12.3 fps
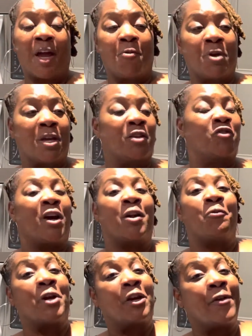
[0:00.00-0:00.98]
and we try
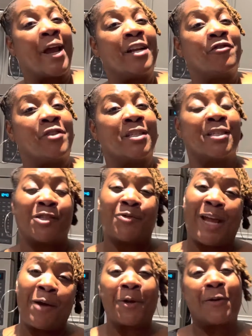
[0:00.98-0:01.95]
to recreate it because
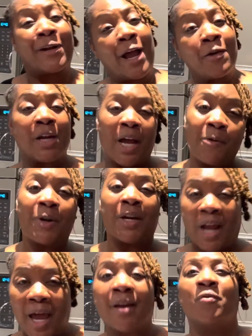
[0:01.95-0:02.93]
we like, we like, we like, we
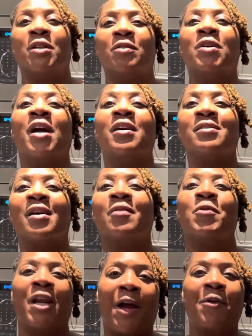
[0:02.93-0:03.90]
like what? How you say? It?
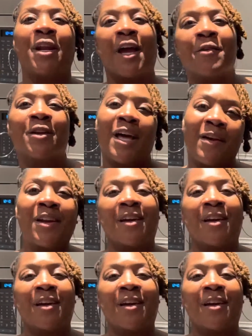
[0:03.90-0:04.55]
We, uh, like, we, we, like, we